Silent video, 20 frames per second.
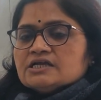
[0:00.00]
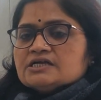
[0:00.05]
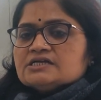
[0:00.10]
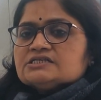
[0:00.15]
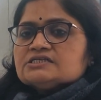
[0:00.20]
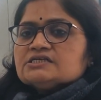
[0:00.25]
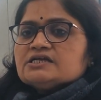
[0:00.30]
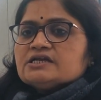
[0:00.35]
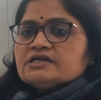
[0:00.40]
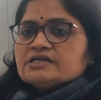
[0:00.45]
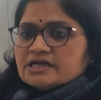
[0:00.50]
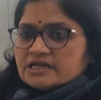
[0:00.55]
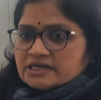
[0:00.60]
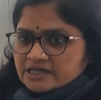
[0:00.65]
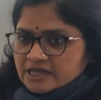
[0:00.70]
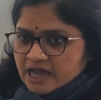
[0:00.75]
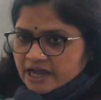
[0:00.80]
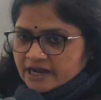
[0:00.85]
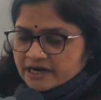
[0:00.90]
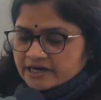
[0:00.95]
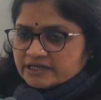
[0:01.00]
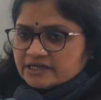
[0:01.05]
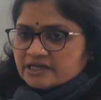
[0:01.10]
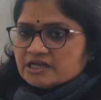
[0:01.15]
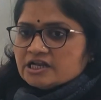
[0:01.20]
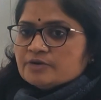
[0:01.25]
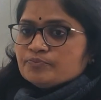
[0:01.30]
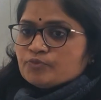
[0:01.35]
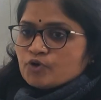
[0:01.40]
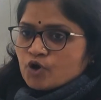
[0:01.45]
it's a really
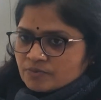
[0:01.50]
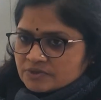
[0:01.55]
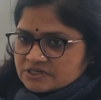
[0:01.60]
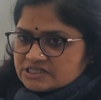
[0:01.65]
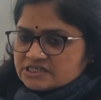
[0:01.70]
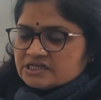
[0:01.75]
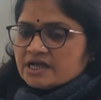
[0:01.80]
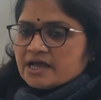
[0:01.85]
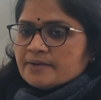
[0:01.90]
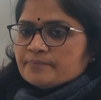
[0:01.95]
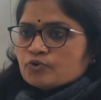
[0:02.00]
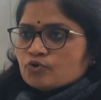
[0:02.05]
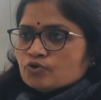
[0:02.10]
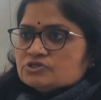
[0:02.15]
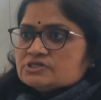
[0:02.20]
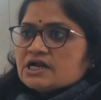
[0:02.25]
ideal and promising approach